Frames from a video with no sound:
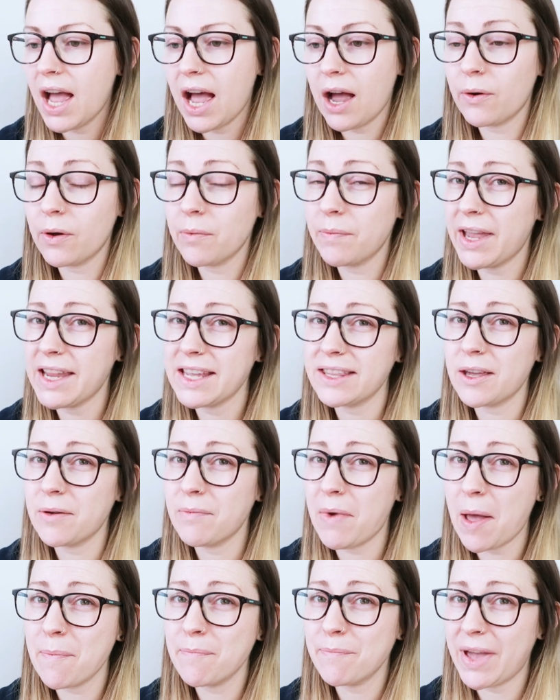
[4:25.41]
how I make
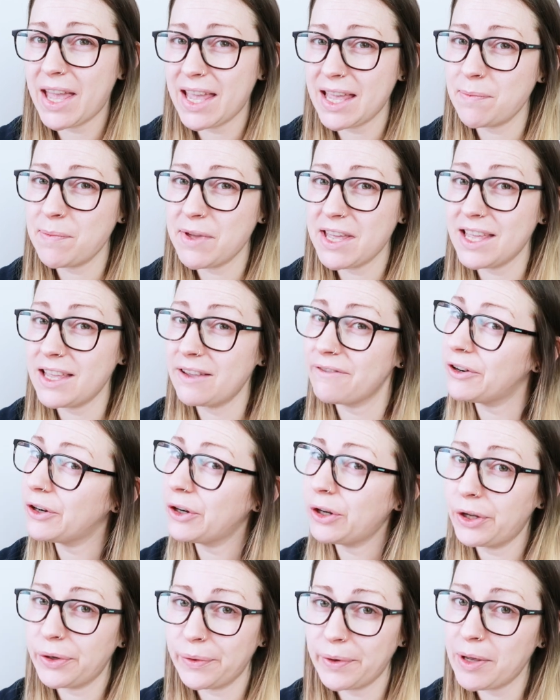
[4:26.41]
them, and maybe even
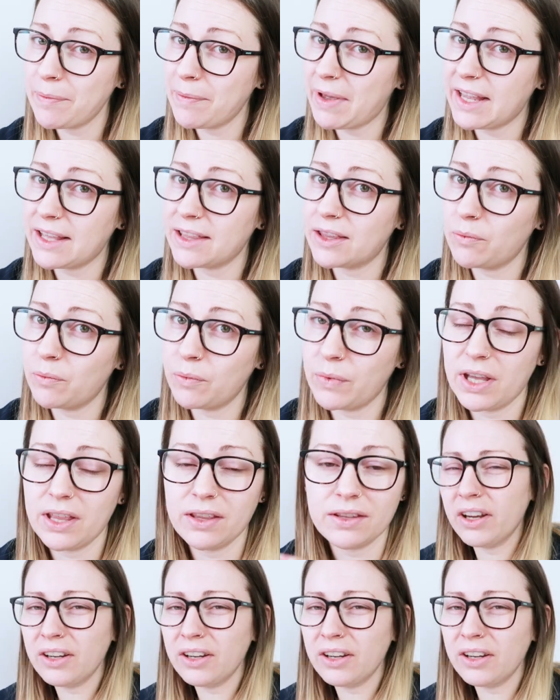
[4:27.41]
who I make them with.